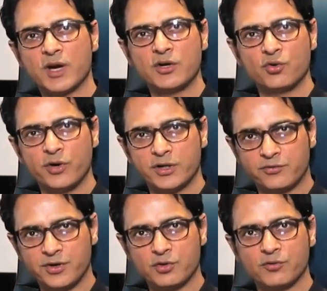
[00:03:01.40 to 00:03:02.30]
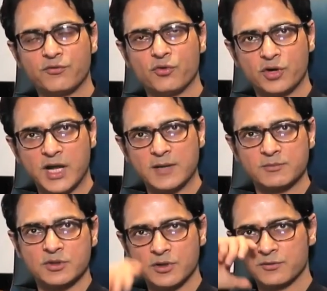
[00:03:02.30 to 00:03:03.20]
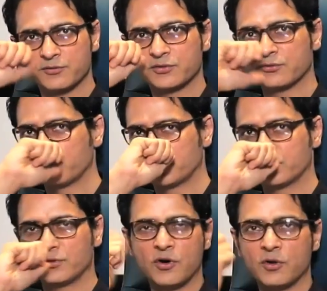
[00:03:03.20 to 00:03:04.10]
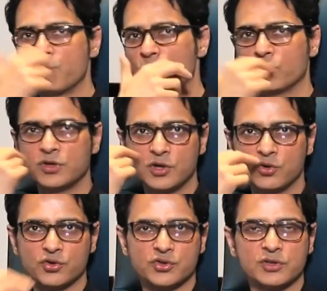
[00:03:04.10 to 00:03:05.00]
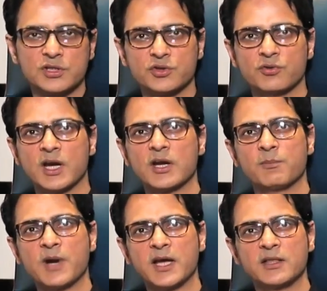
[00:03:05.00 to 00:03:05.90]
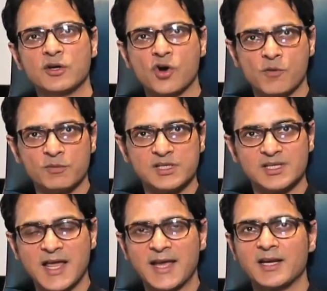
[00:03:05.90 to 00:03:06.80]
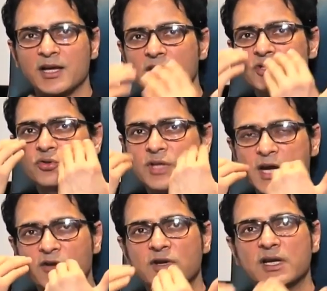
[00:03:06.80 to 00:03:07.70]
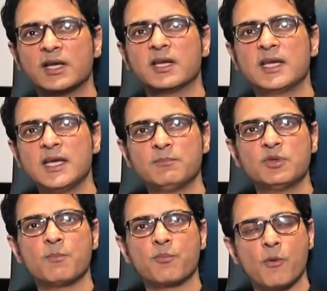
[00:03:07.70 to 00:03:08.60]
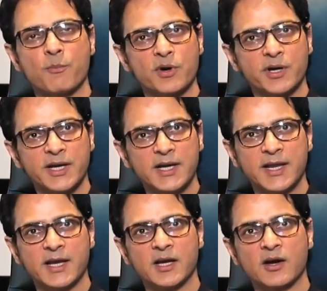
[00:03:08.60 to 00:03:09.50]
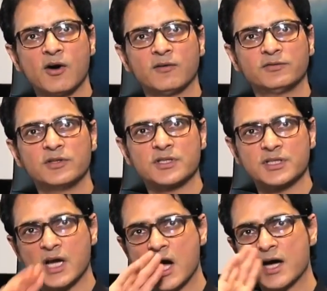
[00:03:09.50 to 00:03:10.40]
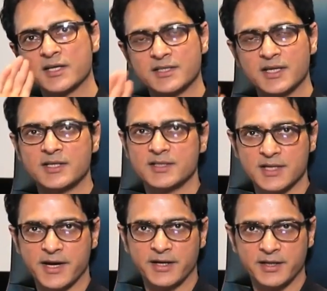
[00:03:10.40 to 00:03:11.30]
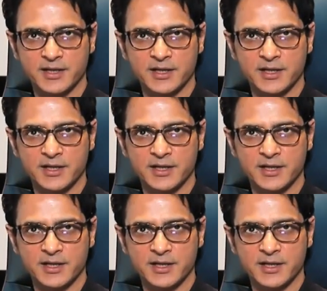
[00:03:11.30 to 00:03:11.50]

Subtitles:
can do it 3 to 4 times on both the nostrils. You can apply the normal saline, so that will keep the proper healing of the scars inside.